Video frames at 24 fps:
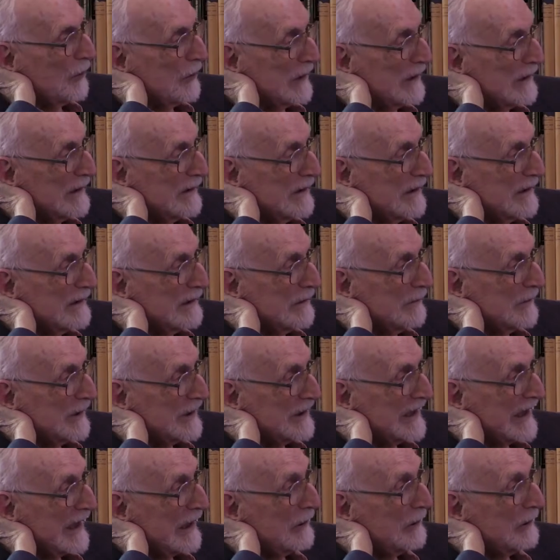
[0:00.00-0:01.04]
when, uh, when
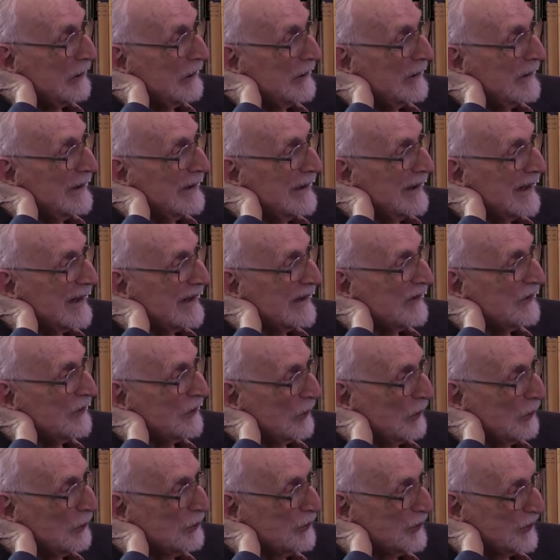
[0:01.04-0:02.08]
you had the
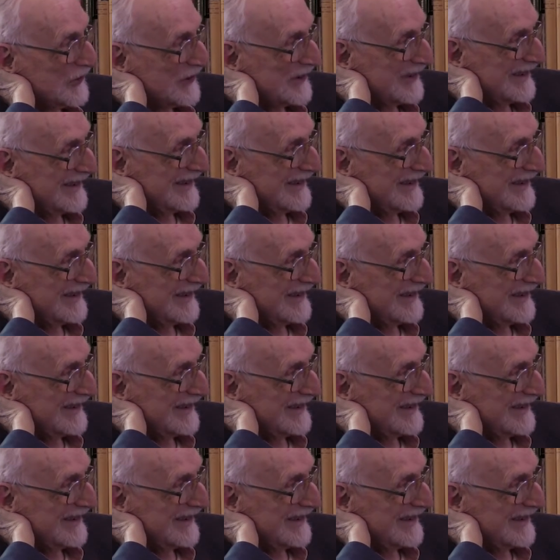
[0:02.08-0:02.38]
solution?